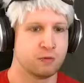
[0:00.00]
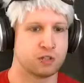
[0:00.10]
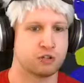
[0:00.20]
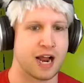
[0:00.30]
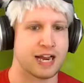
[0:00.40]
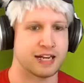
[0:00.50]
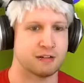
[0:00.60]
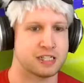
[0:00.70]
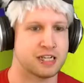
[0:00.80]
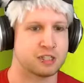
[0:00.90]
We're trying...
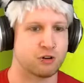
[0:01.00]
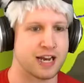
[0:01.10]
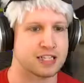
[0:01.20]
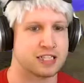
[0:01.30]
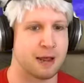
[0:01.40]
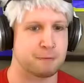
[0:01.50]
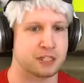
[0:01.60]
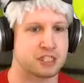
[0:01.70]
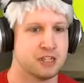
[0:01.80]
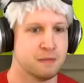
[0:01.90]
He's trying to snipe
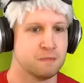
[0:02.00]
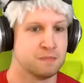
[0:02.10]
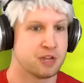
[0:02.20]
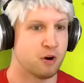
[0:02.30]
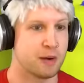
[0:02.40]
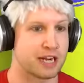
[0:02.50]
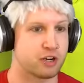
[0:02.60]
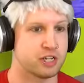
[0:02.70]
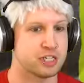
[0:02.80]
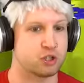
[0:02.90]
us. Oh my
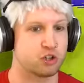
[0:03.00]
goodness